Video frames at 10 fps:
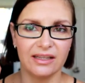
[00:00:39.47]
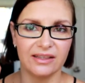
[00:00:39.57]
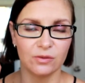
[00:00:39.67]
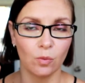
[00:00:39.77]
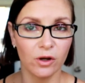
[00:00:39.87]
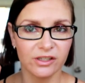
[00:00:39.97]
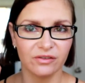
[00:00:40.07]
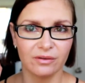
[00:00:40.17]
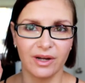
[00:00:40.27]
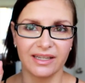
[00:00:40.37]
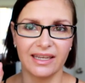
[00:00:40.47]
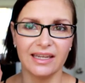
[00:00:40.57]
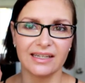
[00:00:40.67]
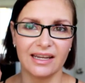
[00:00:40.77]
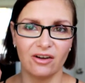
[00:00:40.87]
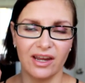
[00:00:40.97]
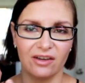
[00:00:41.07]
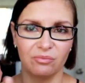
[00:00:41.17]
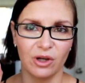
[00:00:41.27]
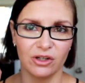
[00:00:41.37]
This was from my kit, and I
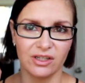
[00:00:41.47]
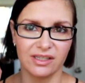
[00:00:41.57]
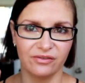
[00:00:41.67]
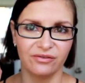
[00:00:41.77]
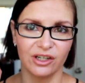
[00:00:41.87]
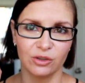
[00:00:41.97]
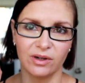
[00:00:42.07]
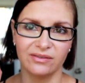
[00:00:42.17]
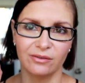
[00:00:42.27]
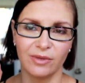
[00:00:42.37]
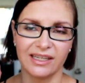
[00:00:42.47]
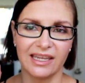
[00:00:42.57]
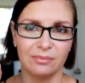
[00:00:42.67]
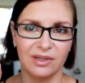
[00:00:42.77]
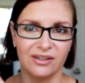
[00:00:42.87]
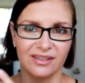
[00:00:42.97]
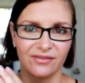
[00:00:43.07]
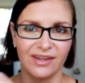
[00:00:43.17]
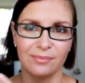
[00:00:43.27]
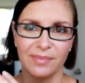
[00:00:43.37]
have purchased a fresh one for my kit because
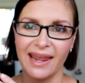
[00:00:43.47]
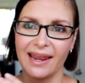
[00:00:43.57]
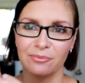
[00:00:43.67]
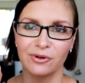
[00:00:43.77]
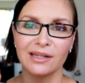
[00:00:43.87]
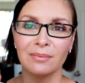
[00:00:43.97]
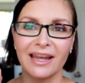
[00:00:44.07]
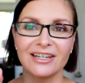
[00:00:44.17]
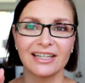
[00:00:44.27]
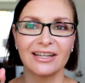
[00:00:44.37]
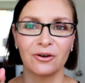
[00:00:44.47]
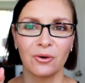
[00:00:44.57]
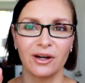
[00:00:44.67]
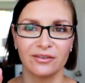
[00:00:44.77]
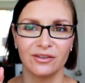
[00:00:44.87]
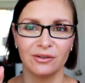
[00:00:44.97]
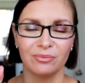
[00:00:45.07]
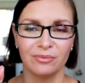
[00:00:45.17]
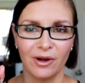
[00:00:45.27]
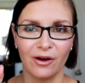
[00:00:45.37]
I've hit pan pretty majorly on quite a few
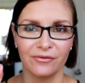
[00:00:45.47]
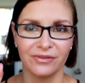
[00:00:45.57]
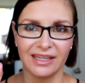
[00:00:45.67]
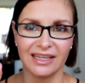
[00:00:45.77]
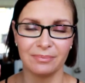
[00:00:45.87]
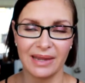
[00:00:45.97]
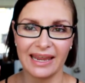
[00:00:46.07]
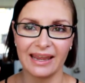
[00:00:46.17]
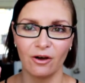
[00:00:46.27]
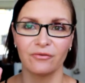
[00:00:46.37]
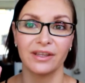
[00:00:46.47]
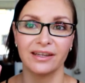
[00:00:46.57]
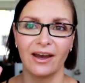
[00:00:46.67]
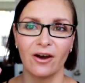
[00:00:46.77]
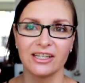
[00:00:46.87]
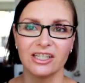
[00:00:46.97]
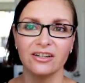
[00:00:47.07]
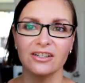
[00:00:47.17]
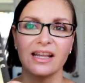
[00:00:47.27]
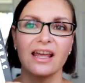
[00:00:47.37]
of the
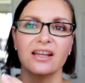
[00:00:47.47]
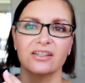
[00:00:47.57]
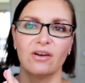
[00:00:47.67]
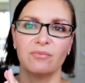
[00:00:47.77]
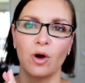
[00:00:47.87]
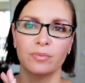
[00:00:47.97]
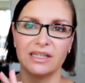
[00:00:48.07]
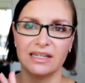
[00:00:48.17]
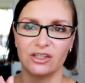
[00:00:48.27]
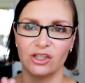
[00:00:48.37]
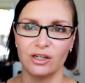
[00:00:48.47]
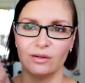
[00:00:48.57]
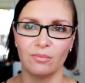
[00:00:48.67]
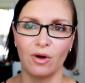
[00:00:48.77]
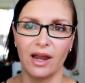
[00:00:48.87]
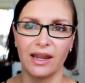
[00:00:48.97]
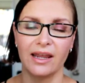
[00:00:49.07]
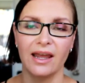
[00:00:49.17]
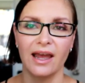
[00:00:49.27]
eyeshadows, so I've popped it into my